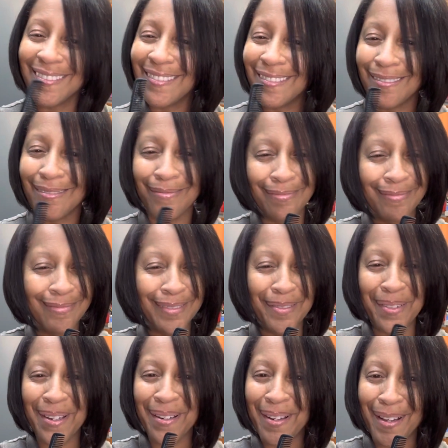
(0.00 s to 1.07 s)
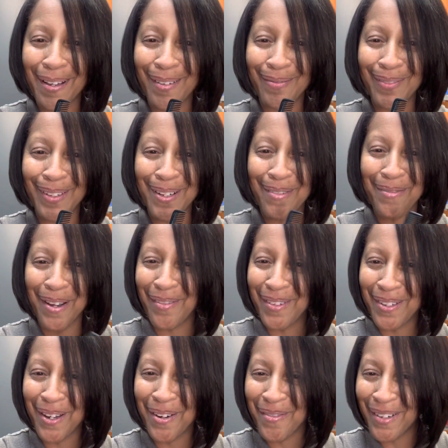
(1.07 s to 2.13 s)
We love finger waving,
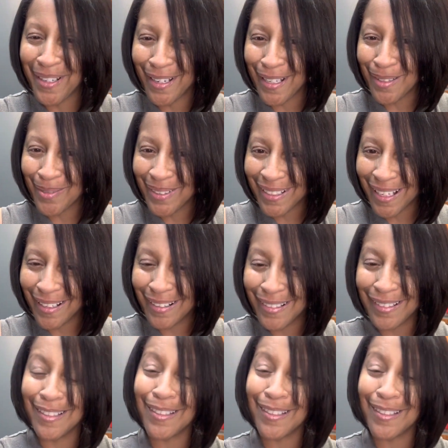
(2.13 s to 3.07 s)
don't we, cosmetologists?